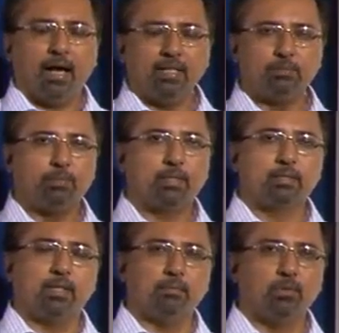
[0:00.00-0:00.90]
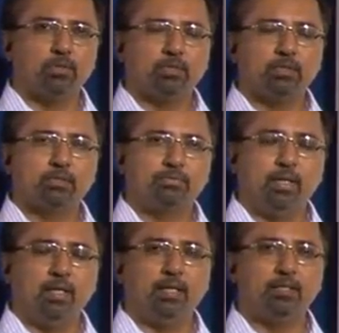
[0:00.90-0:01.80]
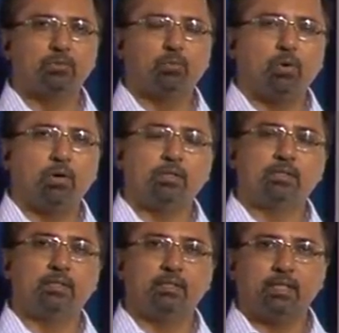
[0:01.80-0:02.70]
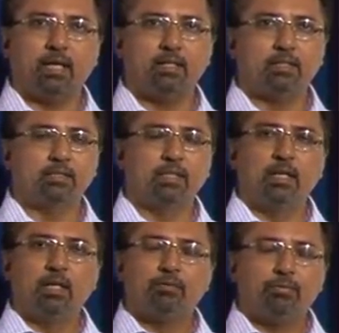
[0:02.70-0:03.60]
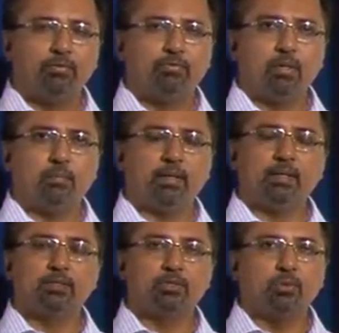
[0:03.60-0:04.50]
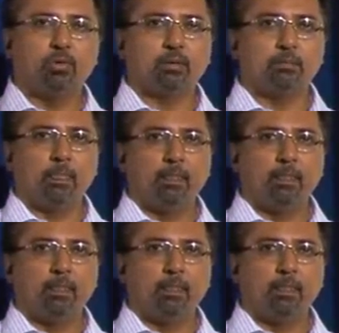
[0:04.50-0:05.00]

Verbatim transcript: aspects, emotions, feelings, wants, desires, fulfillment and so on.